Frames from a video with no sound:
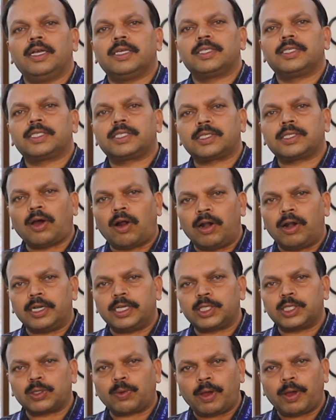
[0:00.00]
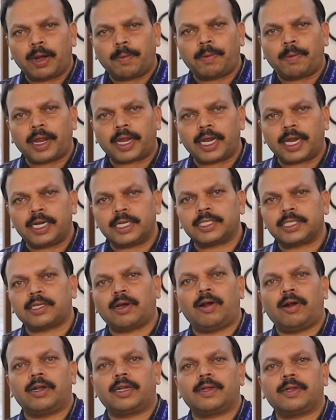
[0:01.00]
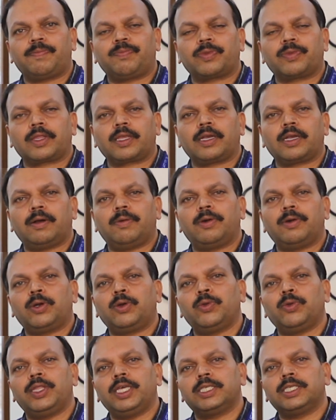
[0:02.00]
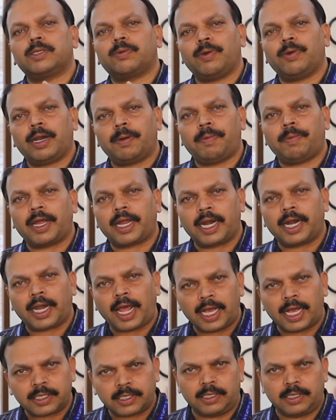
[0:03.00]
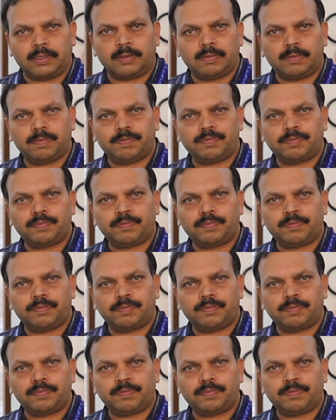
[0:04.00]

salt, square bracket salt, to the square bracket acid.